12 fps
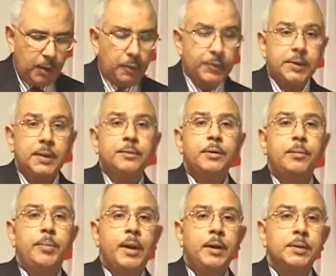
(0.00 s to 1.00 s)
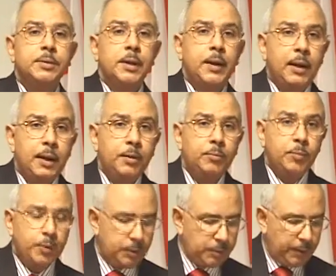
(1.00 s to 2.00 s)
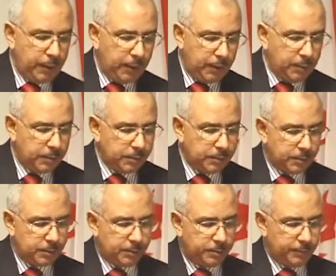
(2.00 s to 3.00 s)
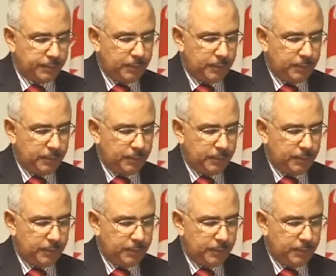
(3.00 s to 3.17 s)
of central banks and monetary agencies,